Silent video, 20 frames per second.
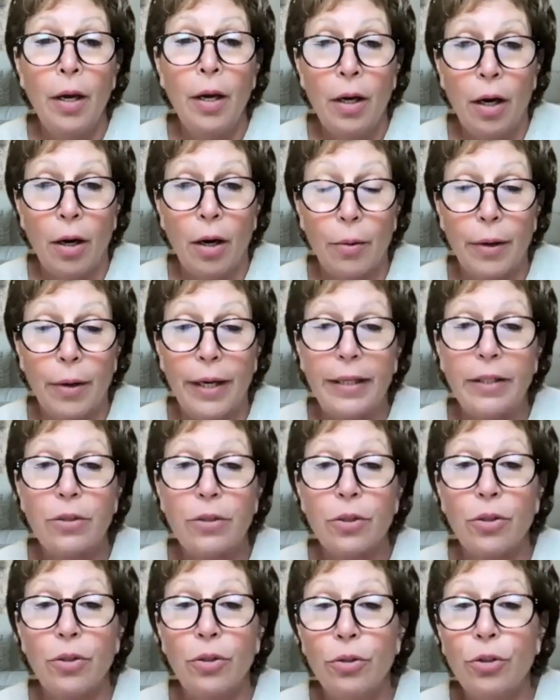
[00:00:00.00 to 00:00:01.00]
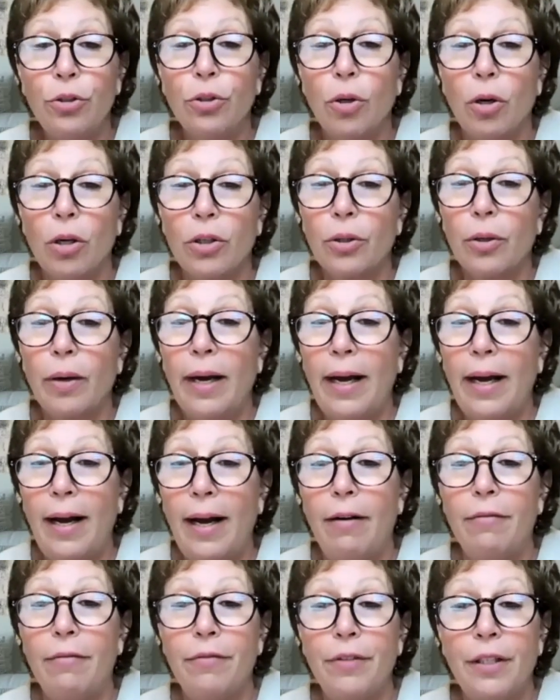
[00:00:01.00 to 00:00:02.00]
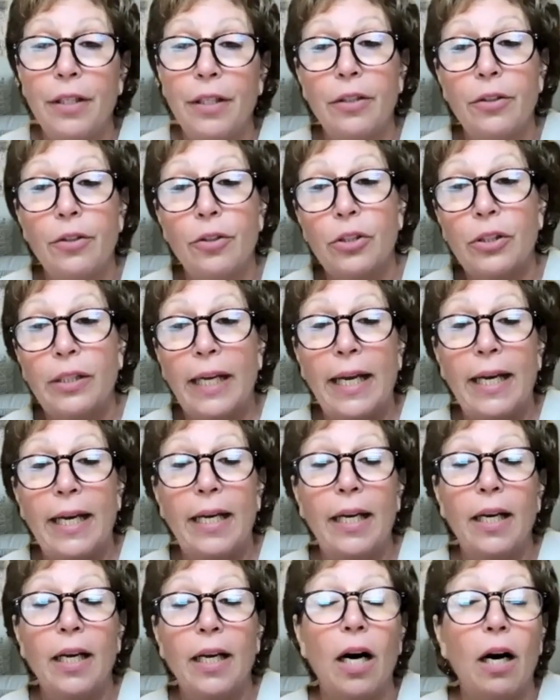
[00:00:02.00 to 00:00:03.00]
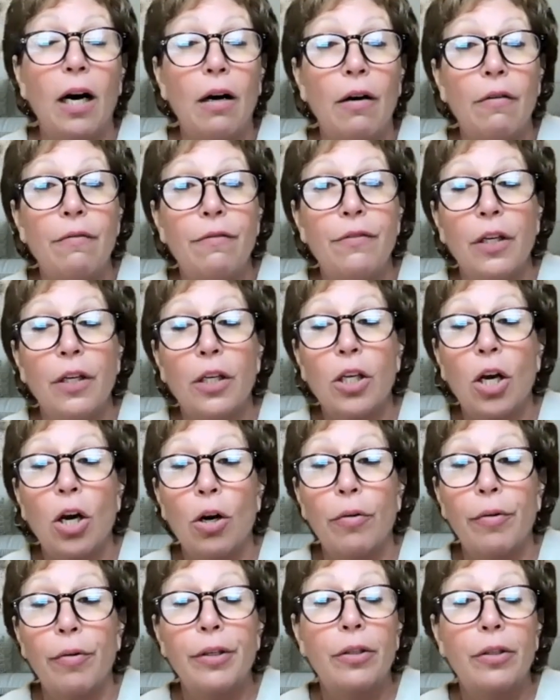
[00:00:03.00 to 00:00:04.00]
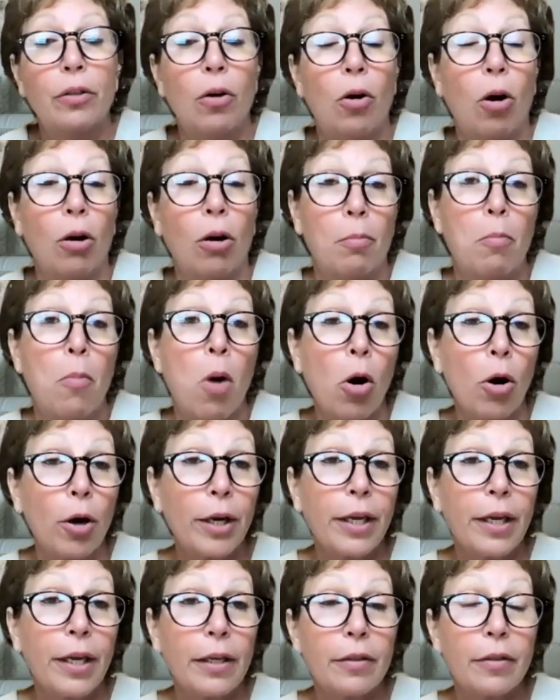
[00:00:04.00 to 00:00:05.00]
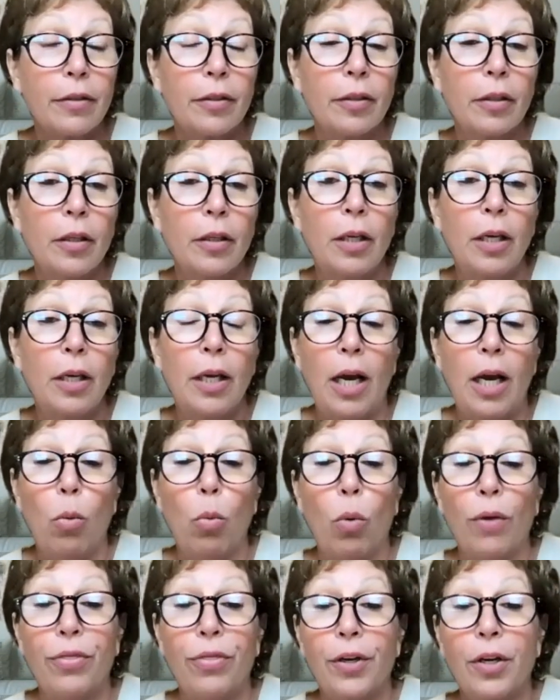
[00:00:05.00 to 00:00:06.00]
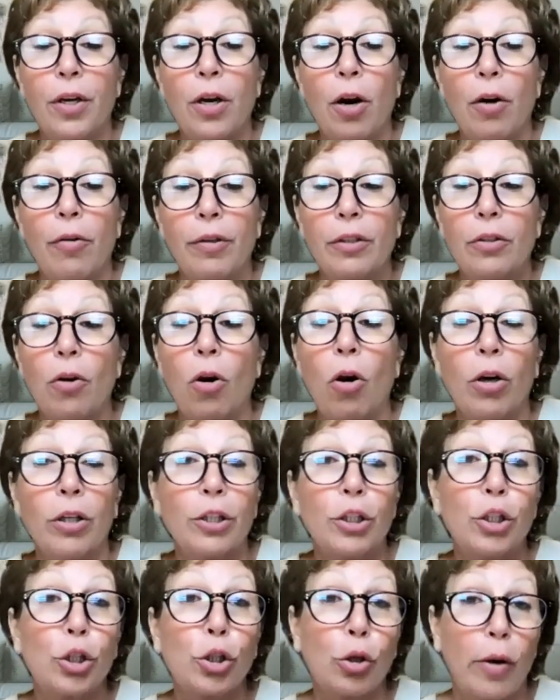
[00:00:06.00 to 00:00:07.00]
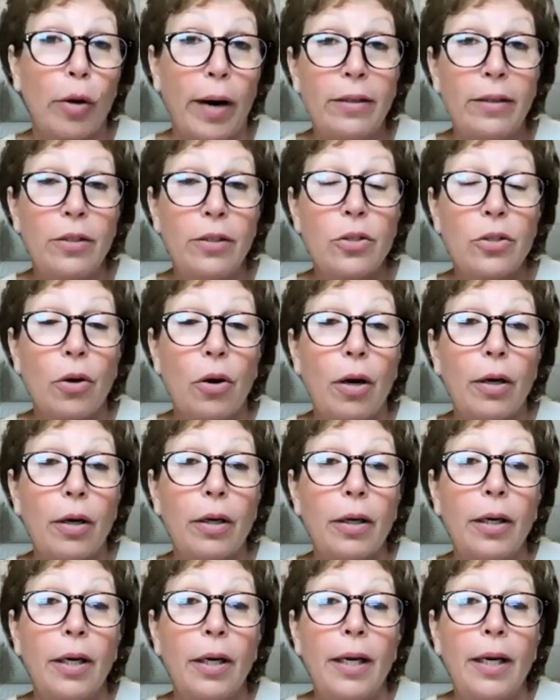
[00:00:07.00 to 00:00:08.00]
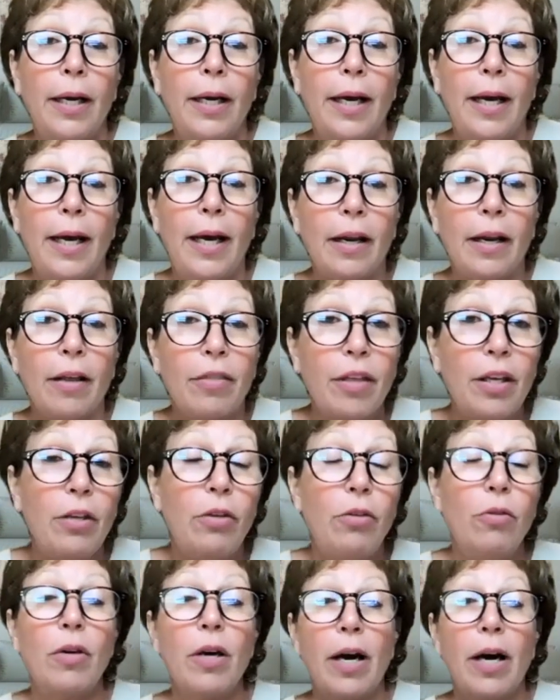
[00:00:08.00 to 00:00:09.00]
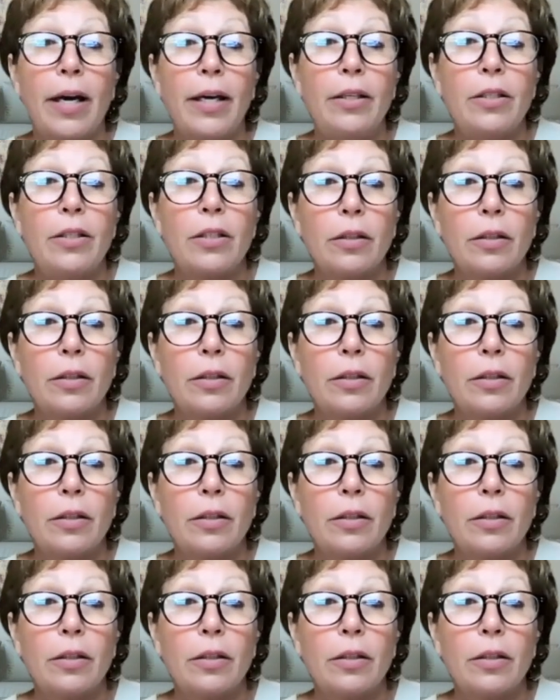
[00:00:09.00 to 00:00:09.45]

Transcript: All right. So you should also have an understanding of the current art market and what the current art trends are. And I think you guys